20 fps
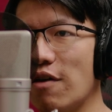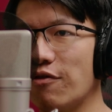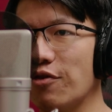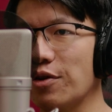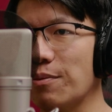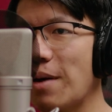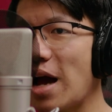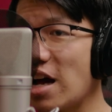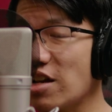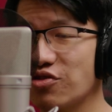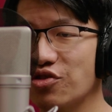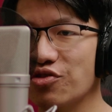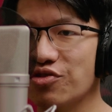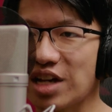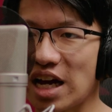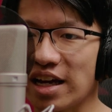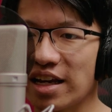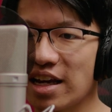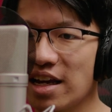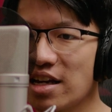for the past few
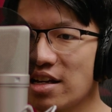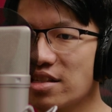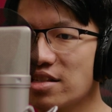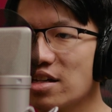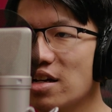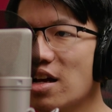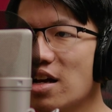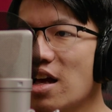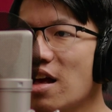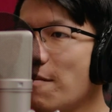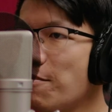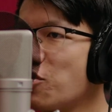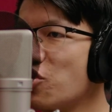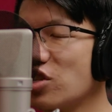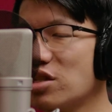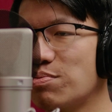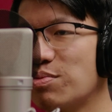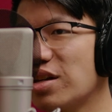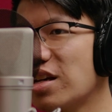decades, just